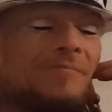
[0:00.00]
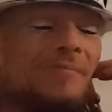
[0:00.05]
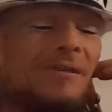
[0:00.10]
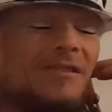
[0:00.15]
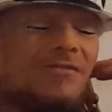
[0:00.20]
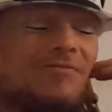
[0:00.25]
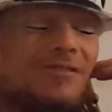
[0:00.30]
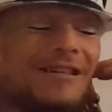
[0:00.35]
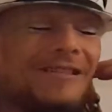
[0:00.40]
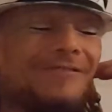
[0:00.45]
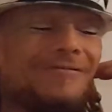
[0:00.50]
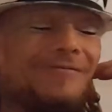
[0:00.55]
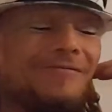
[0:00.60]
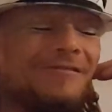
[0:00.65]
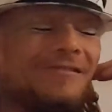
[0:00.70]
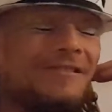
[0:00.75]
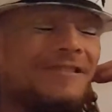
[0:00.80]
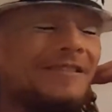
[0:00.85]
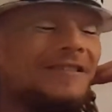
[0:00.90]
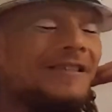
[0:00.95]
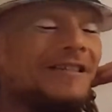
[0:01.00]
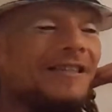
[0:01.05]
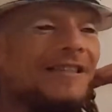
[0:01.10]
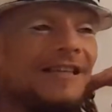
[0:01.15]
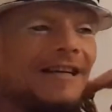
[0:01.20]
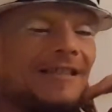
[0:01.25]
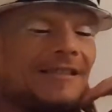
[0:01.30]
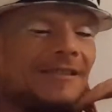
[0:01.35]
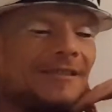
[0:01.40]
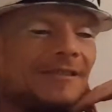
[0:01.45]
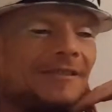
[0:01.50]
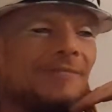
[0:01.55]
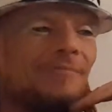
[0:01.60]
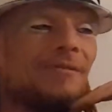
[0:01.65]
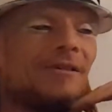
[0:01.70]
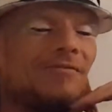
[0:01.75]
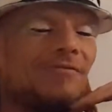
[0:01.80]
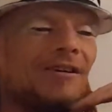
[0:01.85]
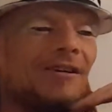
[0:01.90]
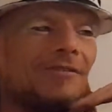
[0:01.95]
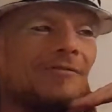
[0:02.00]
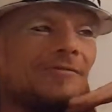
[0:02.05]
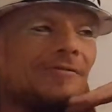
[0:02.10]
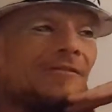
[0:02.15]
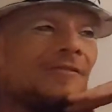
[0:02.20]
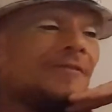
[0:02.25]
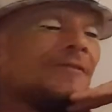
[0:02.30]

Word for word: mid rail, yes, mid rail.